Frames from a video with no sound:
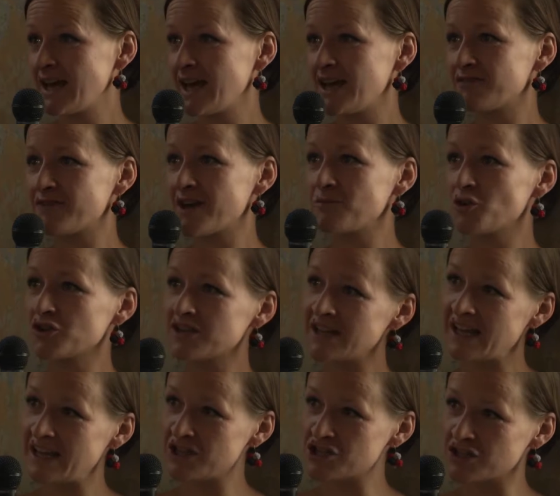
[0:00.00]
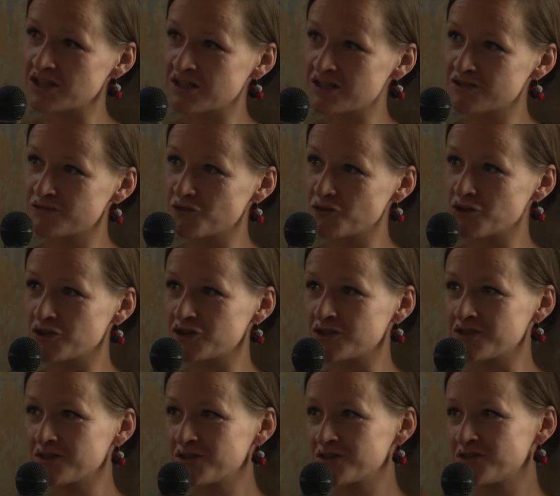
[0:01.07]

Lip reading: If I'm not an agent for the